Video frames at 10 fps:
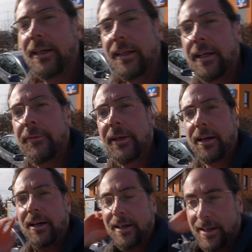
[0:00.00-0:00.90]
There we
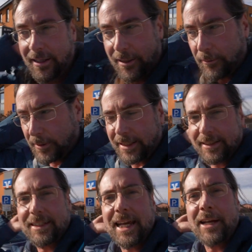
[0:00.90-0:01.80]
are. Well,
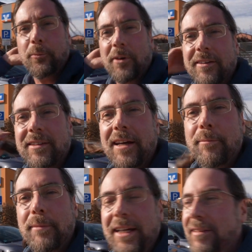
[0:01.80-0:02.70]
that was
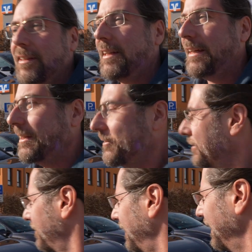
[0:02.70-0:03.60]
amazingly
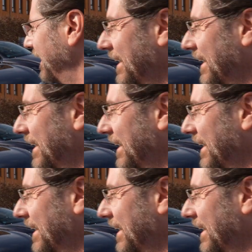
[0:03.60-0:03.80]
interesting.